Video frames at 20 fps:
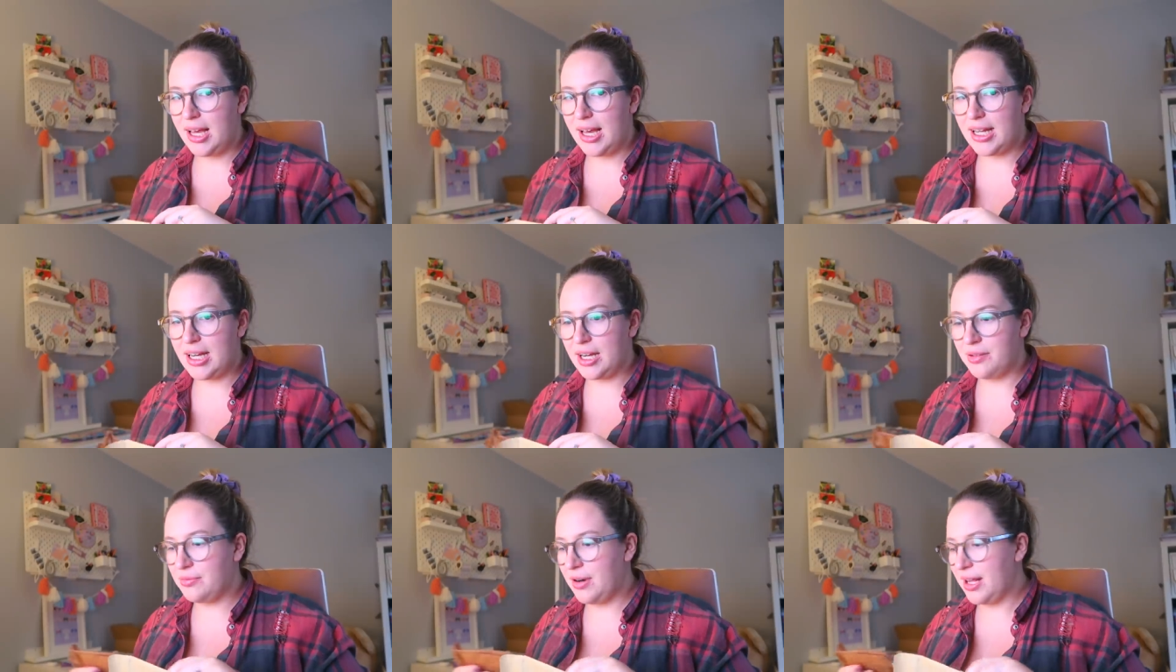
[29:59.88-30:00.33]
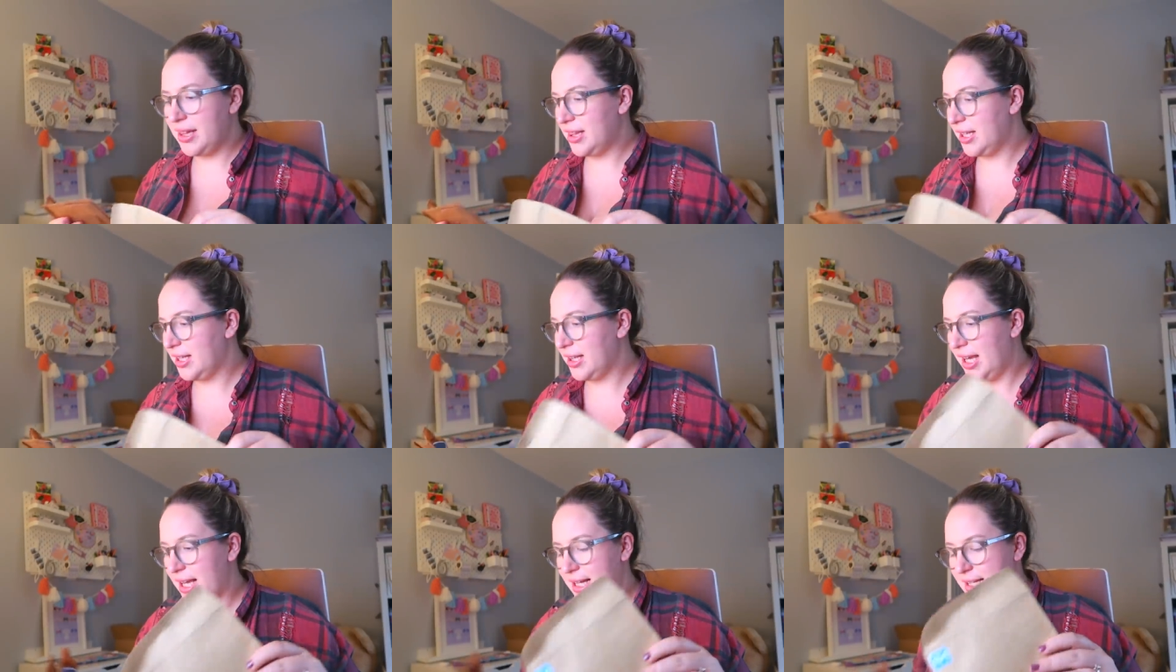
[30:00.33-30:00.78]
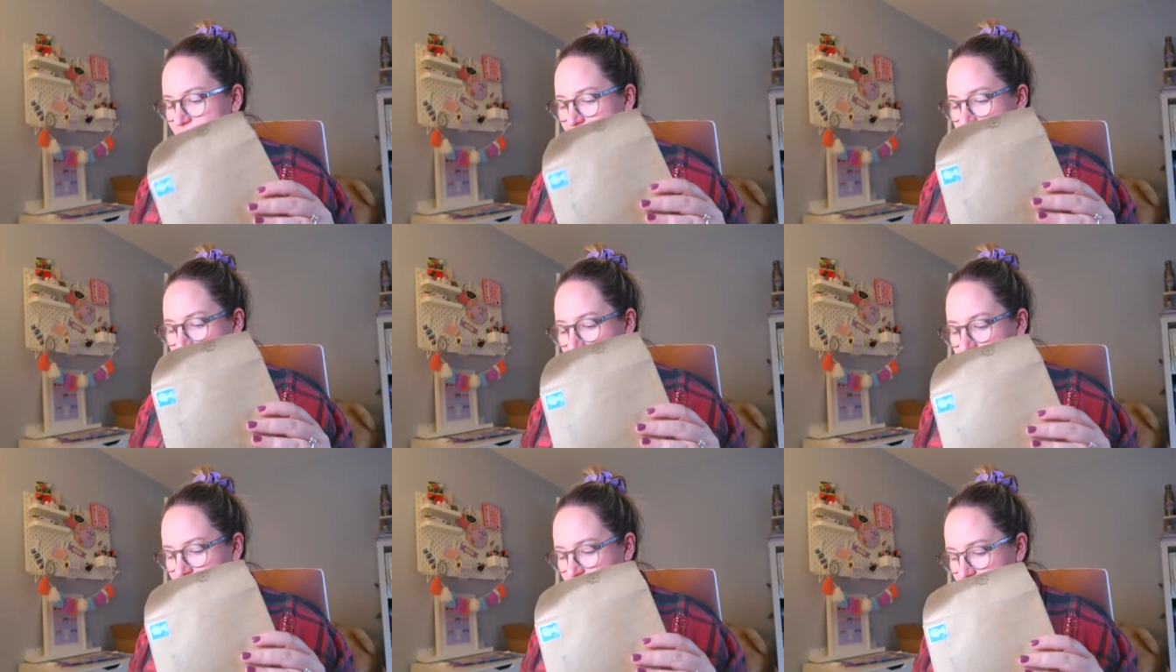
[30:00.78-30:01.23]
And I read the
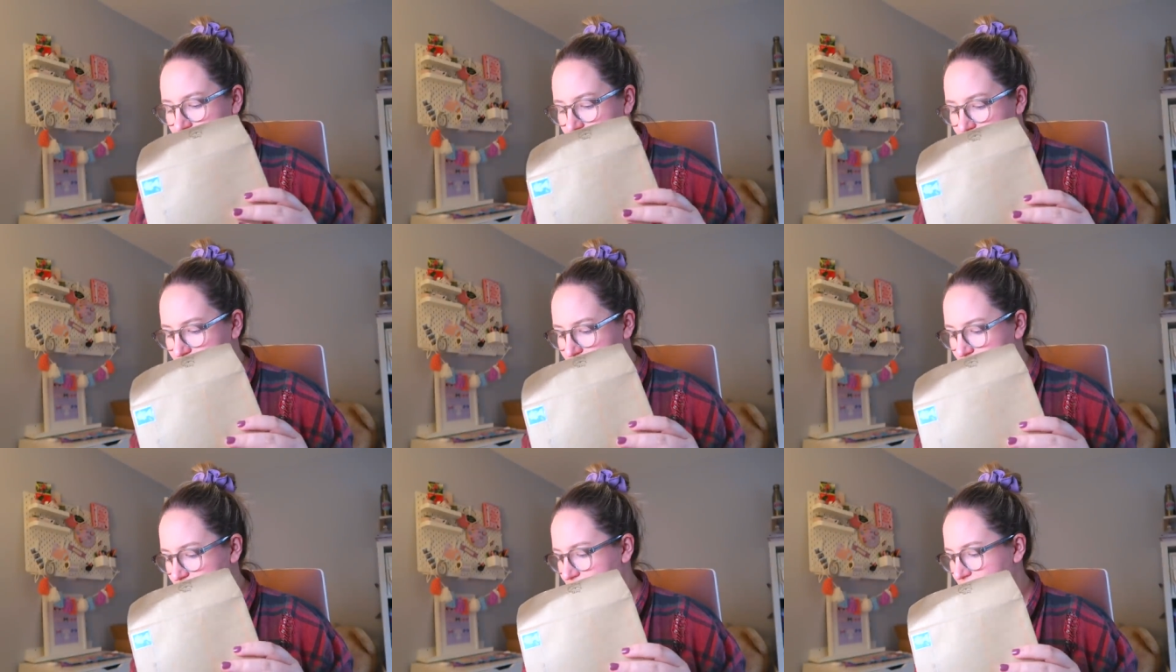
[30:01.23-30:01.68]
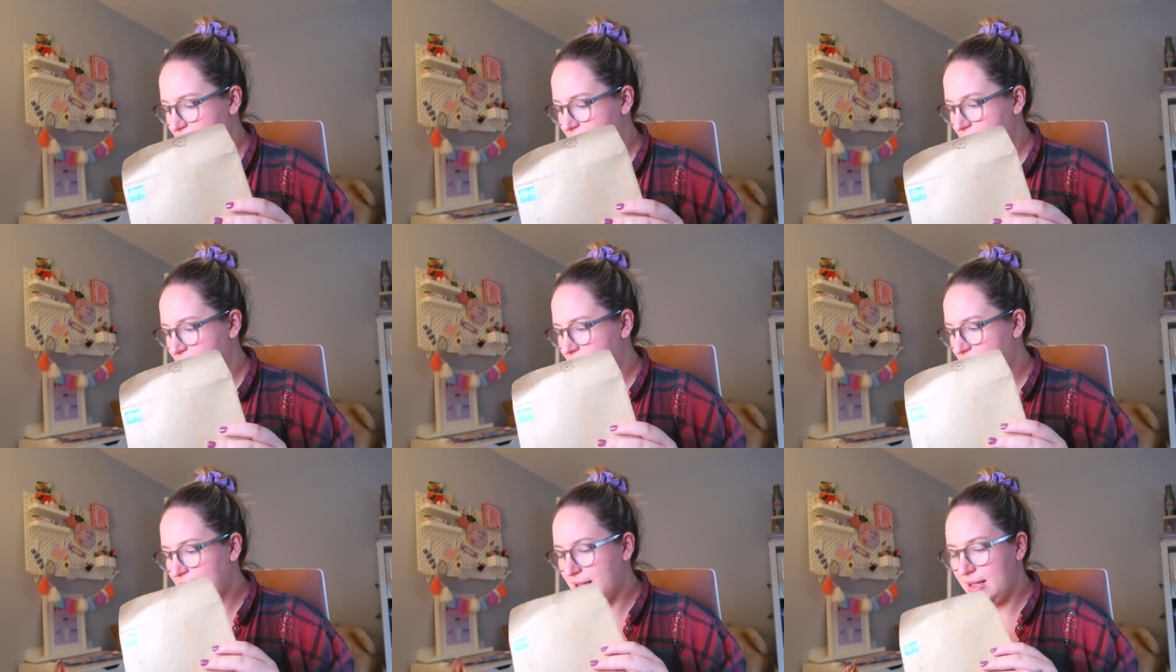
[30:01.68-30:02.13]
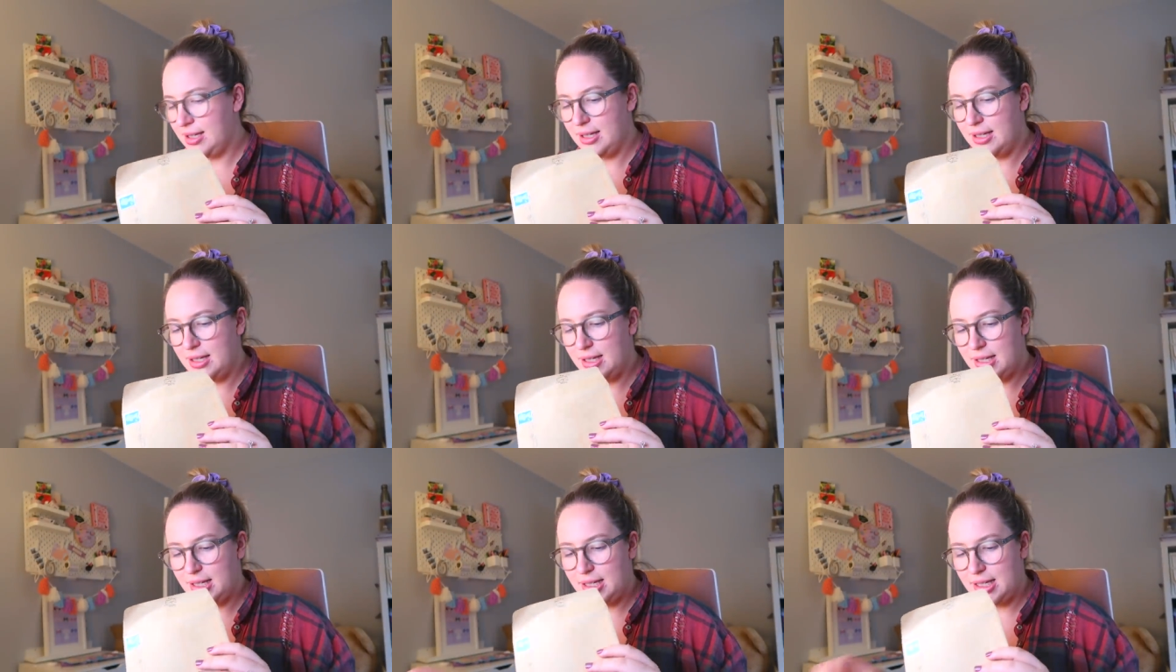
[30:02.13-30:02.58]
letter
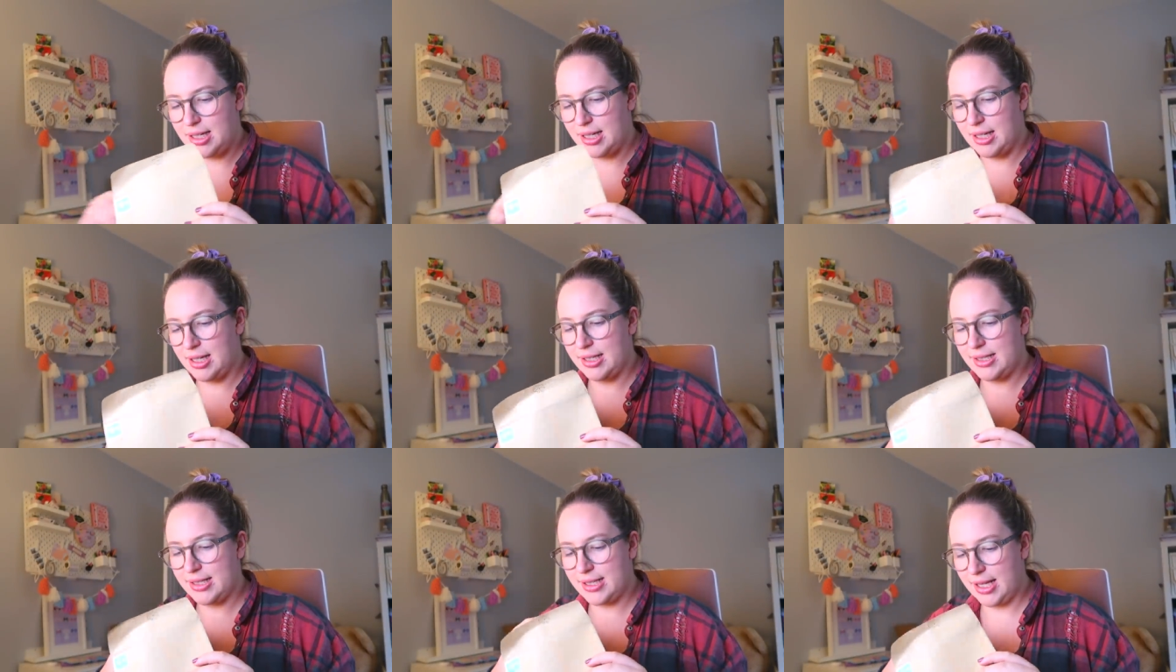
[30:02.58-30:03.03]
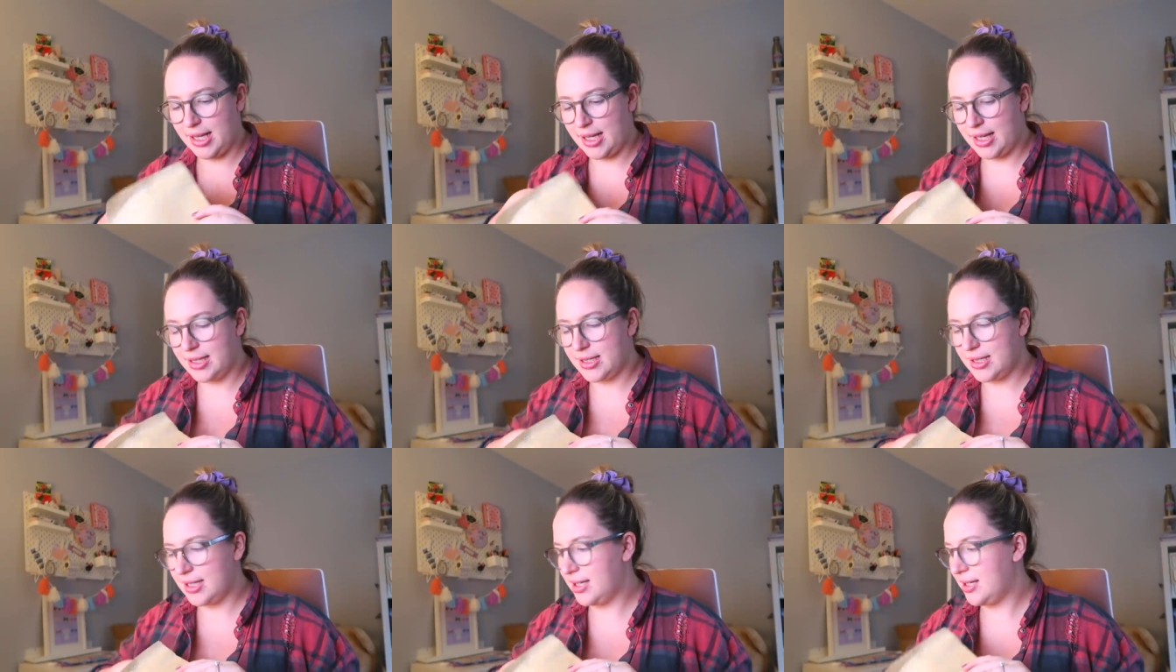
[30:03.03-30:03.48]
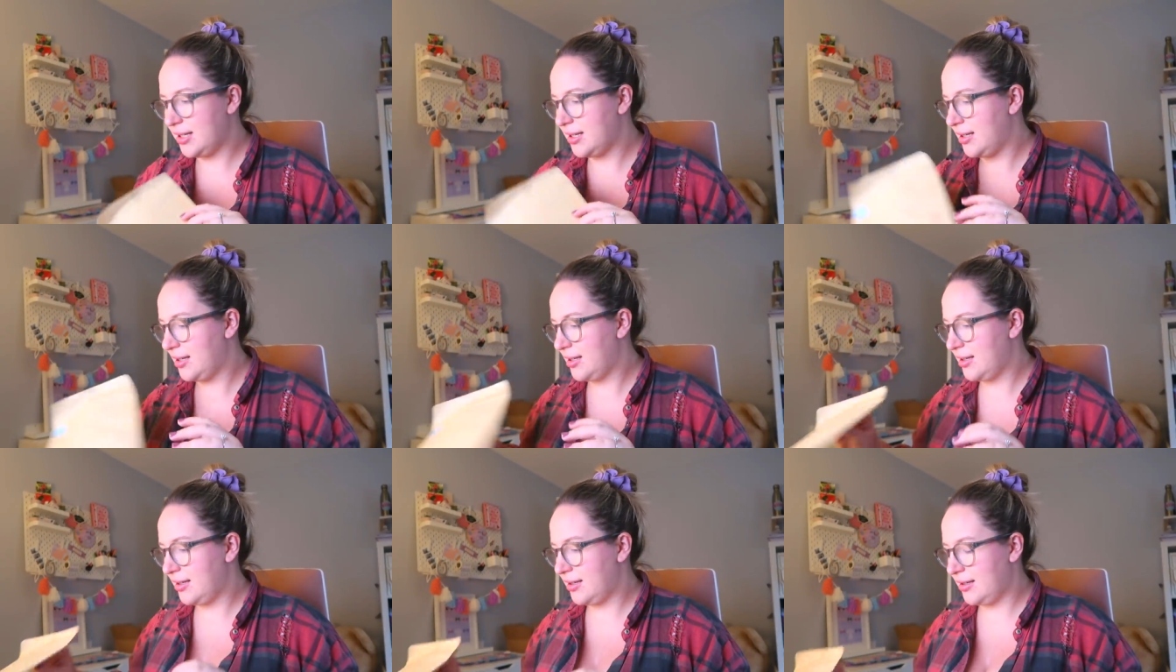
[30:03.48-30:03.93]
and I said,
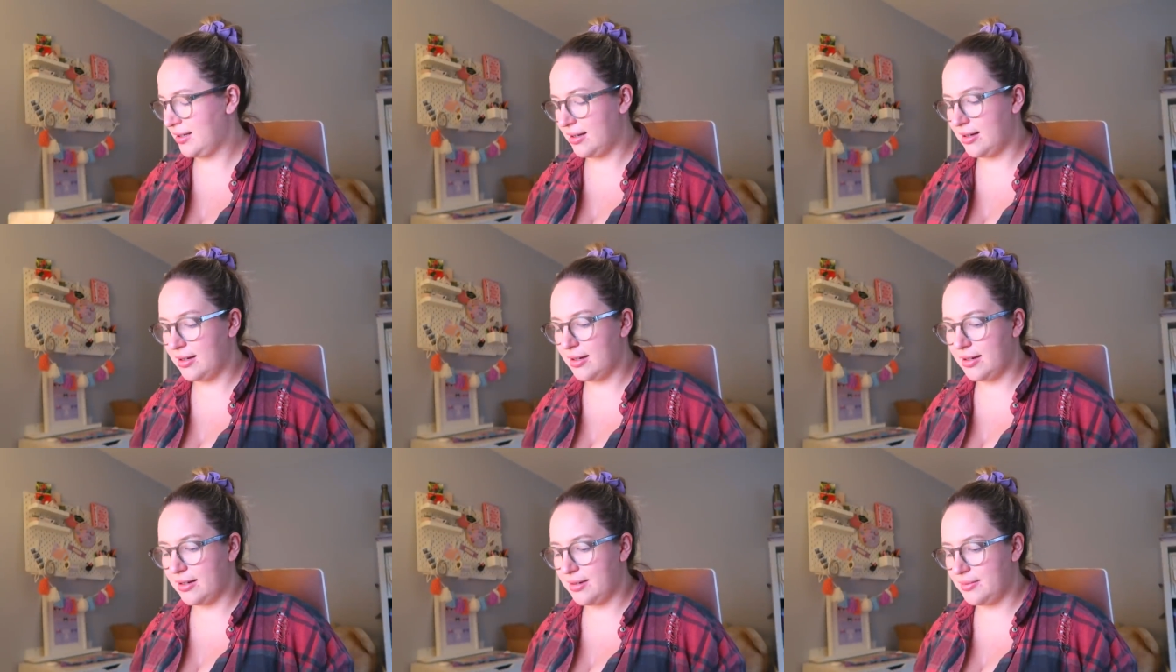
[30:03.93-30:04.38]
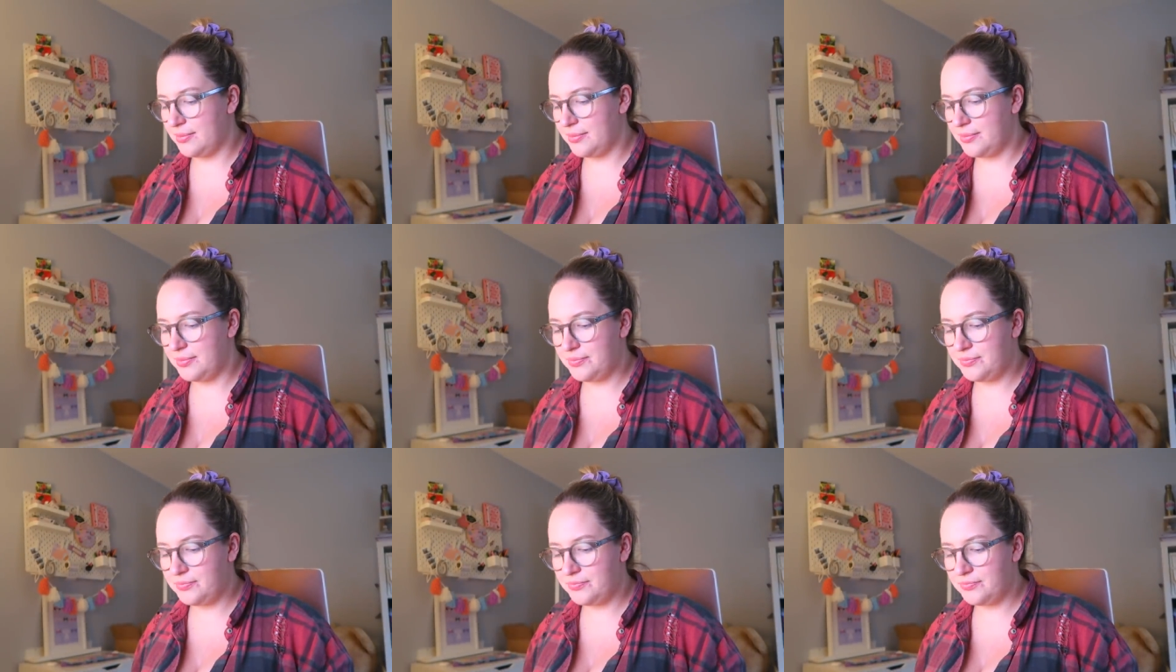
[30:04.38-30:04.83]
um,